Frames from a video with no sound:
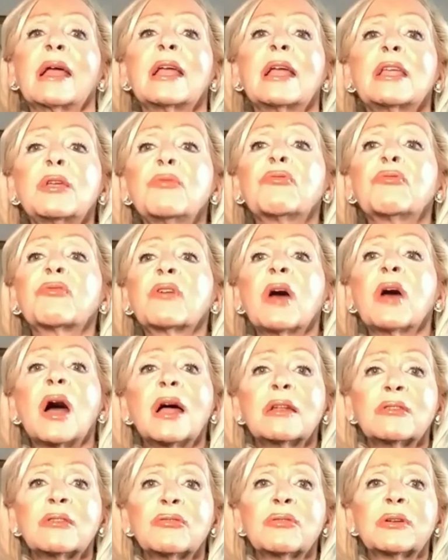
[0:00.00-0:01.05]
You've
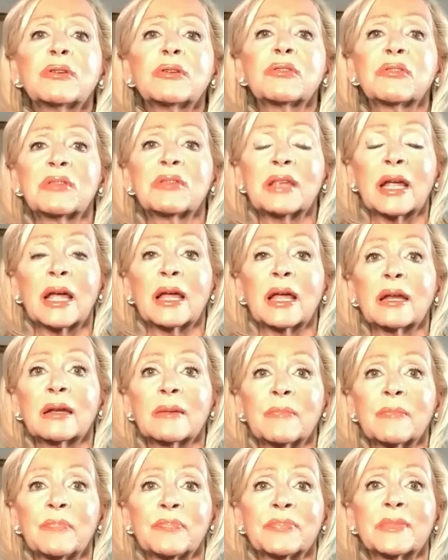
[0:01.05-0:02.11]
got to understand
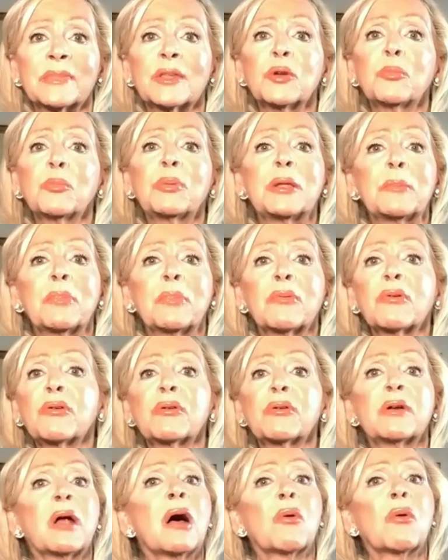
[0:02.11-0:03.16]
there are people who
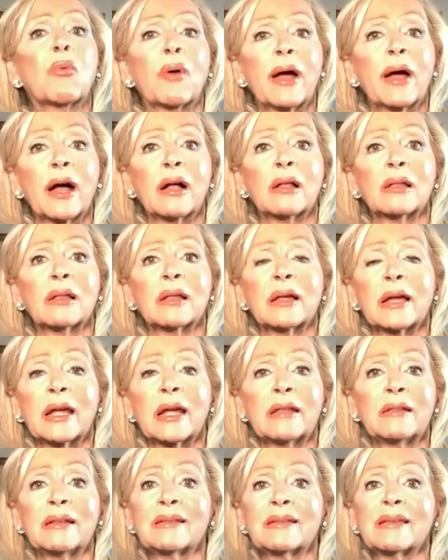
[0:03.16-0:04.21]
are not well,
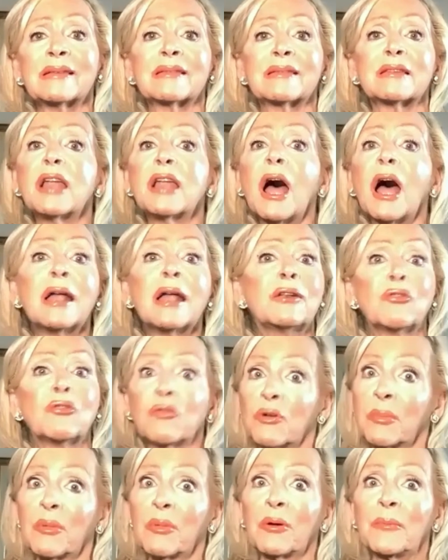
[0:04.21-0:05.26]
and this is not
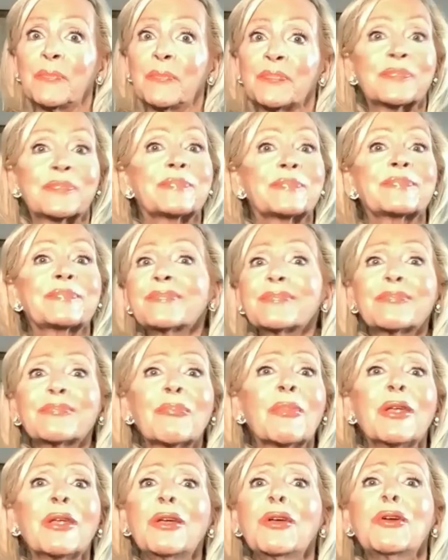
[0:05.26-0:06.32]
normal.
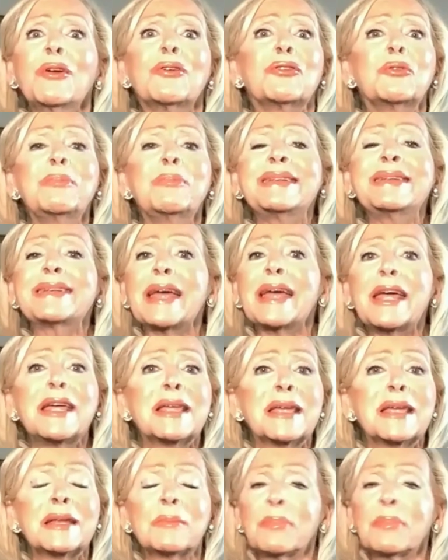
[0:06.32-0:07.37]
To be
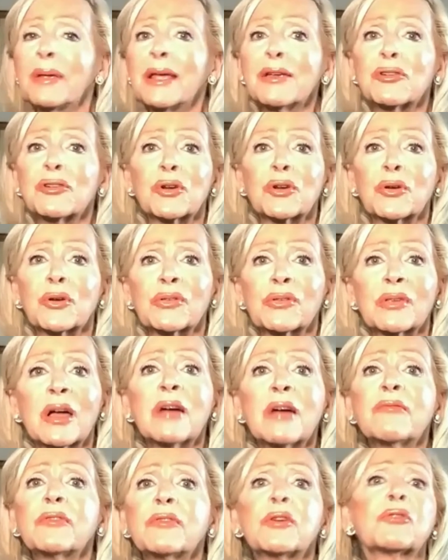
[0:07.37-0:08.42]
taking pictures
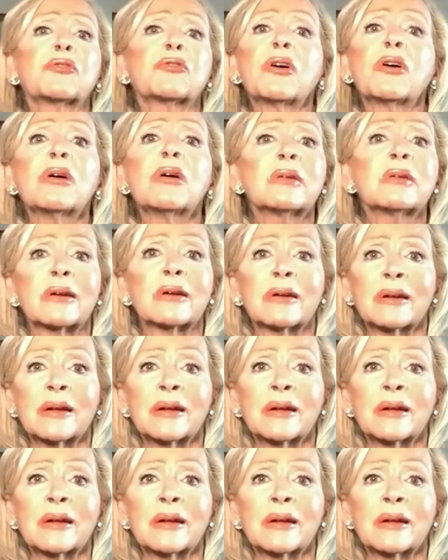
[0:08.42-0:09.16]
of your daughter,